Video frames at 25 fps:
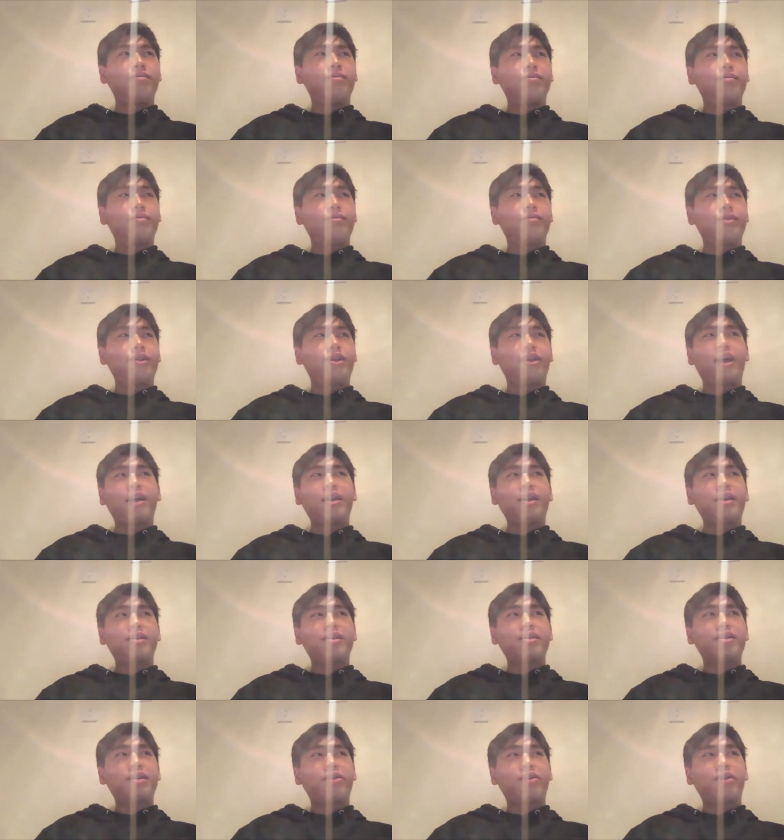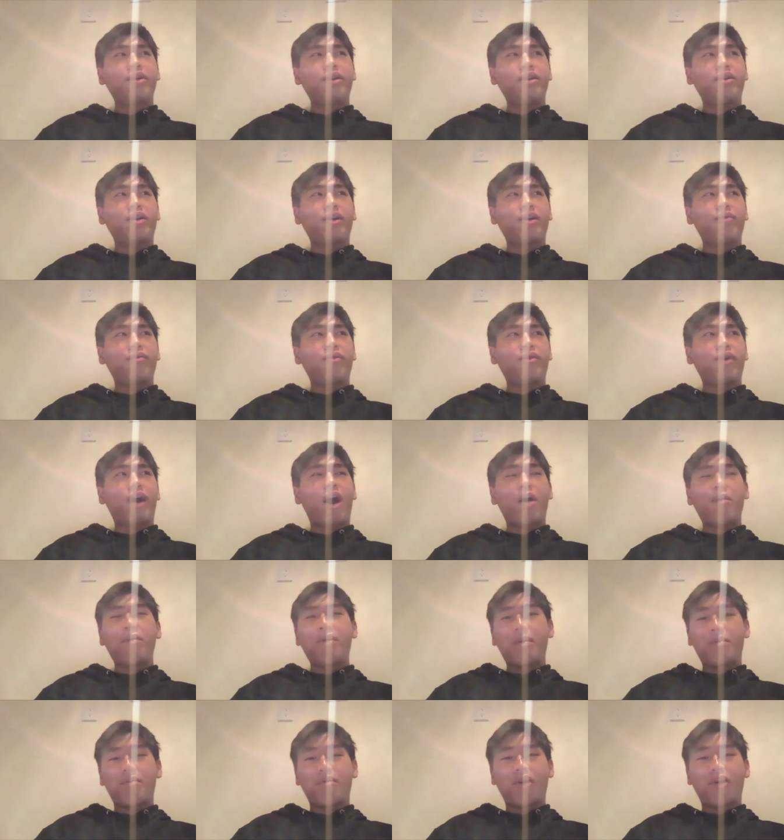they're not necessarily looking for how
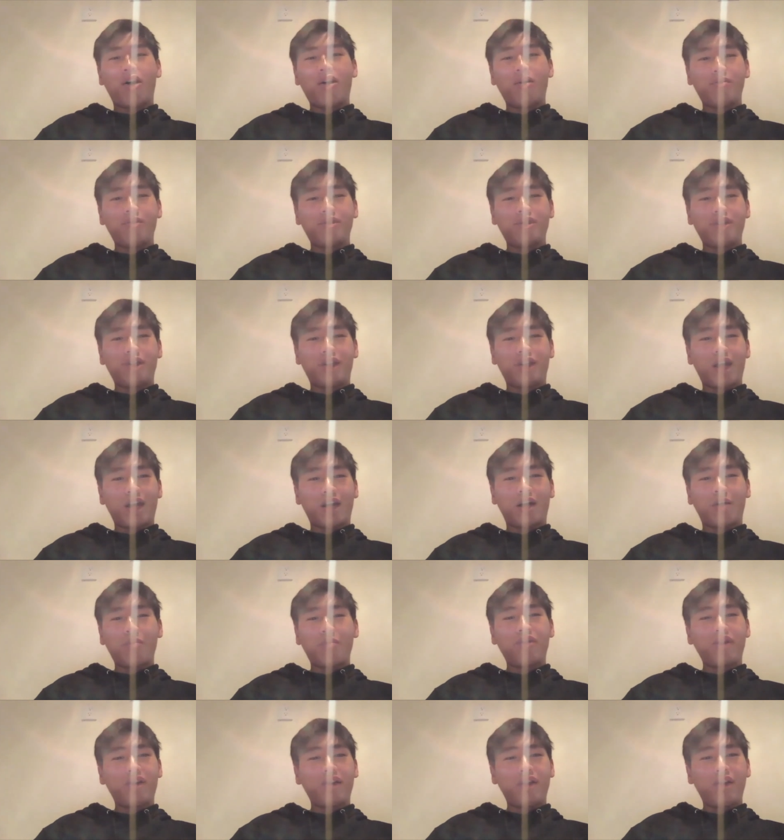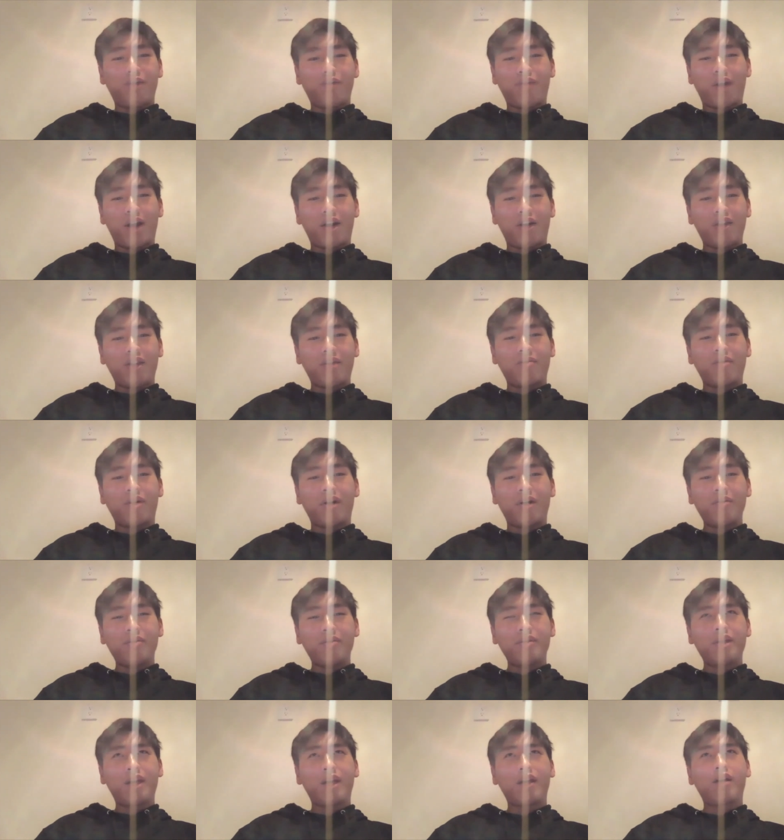many problems you get completely right on the problem set.